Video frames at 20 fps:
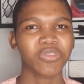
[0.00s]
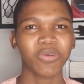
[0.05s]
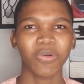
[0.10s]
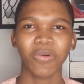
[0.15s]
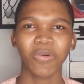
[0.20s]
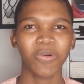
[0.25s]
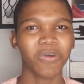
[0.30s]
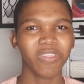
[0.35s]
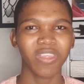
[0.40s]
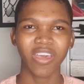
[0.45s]

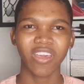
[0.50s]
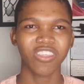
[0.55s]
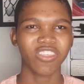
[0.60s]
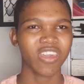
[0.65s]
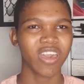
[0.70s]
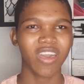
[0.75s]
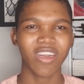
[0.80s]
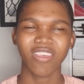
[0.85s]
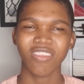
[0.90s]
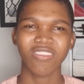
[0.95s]
all that
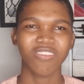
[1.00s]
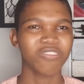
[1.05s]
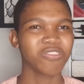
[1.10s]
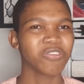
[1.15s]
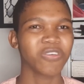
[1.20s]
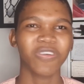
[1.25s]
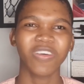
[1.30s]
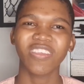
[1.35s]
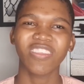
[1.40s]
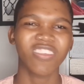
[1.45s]
jazz.
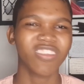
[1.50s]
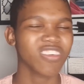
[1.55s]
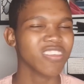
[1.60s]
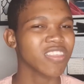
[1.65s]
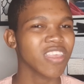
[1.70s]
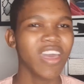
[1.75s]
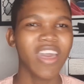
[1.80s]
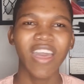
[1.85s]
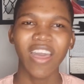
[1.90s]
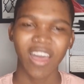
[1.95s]
It's just,
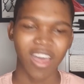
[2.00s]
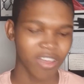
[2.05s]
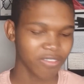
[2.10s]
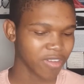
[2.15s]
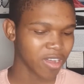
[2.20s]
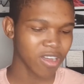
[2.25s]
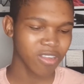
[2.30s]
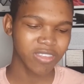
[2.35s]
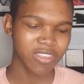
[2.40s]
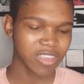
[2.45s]
I've
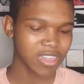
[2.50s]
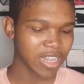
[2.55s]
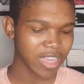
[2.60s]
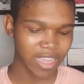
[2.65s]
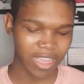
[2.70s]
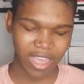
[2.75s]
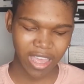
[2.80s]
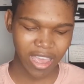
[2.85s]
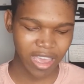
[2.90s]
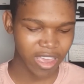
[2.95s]
counted like
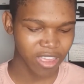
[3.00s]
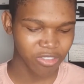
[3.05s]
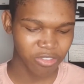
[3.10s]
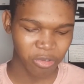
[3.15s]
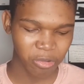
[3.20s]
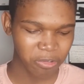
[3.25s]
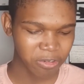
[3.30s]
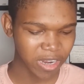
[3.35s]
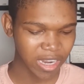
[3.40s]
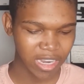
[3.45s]
8
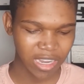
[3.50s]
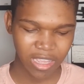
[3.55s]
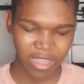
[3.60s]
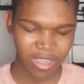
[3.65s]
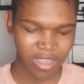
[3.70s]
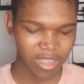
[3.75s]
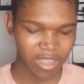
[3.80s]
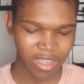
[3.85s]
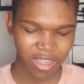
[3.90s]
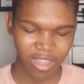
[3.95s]

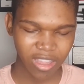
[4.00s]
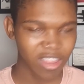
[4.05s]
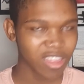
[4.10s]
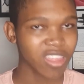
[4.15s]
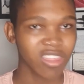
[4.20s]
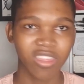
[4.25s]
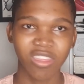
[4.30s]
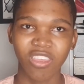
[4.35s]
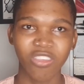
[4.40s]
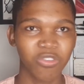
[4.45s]
already.
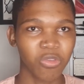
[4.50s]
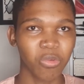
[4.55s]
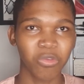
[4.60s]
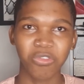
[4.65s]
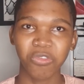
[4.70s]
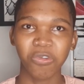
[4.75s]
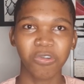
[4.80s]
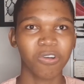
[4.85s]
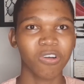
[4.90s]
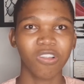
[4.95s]
There's
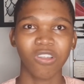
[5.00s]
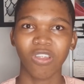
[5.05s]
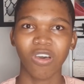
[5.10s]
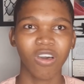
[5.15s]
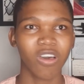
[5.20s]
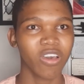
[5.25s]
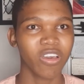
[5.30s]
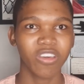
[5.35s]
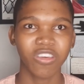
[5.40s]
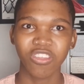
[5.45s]
also
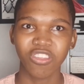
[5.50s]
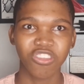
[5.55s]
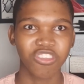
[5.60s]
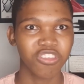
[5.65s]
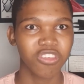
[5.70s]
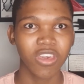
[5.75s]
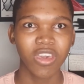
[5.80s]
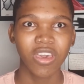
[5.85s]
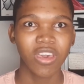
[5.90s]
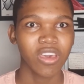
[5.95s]
collage,
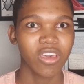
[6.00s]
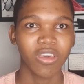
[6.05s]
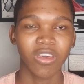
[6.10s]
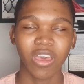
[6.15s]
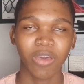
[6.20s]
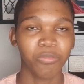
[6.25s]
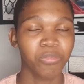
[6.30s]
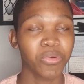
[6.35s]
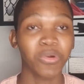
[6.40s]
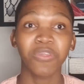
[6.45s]

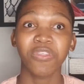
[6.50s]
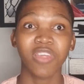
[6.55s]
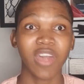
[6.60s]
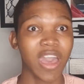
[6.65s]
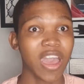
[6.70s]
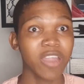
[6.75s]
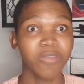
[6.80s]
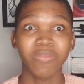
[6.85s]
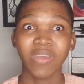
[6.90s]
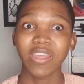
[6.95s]
both
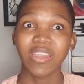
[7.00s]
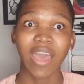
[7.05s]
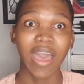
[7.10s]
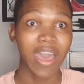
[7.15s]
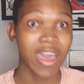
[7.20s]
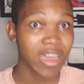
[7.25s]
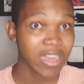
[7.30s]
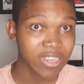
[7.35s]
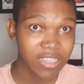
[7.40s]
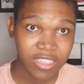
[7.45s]
handmade
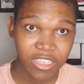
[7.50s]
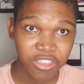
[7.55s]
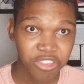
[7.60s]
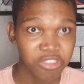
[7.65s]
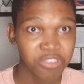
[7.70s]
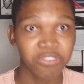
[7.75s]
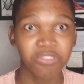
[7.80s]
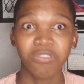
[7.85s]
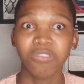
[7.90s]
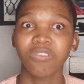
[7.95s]
and
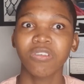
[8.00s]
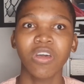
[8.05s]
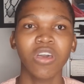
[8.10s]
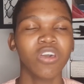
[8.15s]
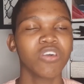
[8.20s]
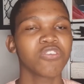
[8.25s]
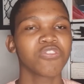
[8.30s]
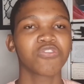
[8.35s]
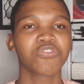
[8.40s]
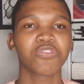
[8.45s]
digital.
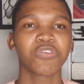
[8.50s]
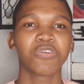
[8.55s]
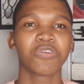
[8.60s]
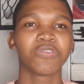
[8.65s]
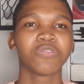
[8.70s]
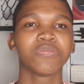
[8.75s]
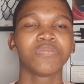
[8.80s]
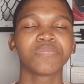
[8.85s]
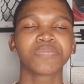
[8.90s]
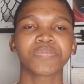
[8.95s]

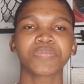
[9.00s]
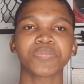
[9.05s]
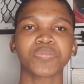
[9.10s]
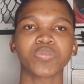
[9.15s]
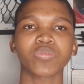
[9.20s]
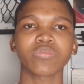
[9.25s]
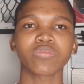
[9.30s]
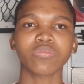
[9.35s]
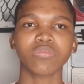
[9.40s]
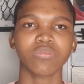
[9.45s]
So
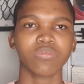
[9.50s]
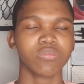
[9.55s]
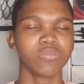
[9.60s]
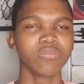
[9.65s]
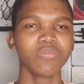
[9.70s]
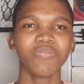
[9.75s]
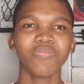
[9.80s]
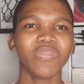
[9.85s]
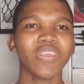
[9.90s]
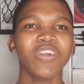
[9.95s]

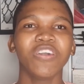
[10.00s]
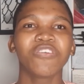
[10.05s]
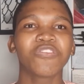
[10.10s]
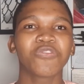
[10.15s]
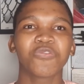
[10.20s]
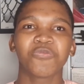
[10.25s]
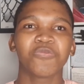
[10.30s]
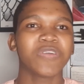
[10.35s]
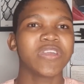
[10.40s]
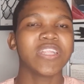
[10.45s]
it's
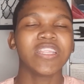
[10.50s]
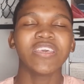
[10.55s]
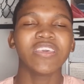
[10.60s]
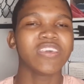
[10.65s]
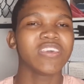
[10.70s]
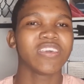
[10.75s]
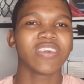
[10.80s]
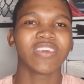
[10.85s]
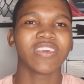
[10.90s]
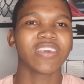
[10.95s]

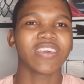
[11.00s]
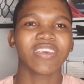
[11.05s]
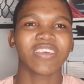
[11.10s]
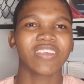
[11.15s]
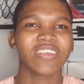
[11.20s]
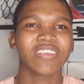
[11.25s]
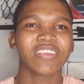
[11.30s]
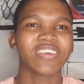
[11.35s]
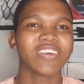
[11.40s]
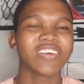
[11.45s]
really
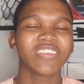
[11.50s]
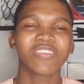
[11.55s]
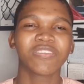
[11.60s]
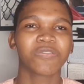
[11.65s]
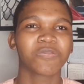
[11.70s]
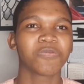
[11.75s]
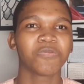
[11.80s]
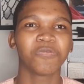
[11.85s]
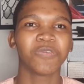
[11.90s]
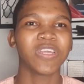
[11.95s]

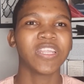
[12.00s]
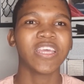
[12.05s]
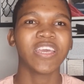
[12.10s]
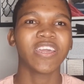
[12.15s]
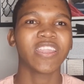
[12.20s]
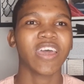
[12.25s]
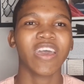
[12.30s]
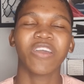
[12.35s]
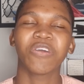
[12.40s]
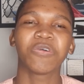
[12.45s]
an
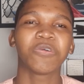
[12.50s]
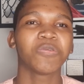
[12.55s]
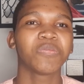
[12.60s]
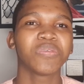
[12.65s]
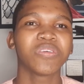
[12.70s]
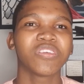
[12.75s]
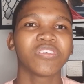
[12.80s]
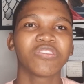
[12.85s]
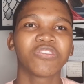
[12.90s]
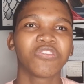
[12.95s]

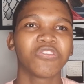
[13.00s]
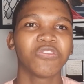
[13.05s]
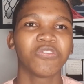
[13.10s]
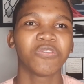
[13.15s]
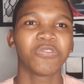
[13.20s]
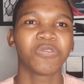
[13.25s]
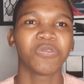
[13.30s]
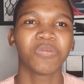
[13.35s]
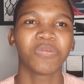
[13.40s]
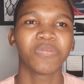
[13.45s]
eye-opener
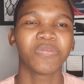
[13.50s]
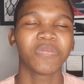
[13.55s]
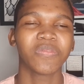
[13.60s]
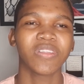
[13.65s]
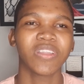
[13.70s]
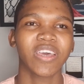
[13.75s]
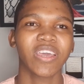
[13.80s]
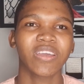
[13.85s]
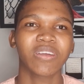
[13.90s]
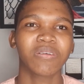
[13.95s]
to
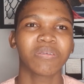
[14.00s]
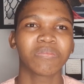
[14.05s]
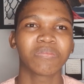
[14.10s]
like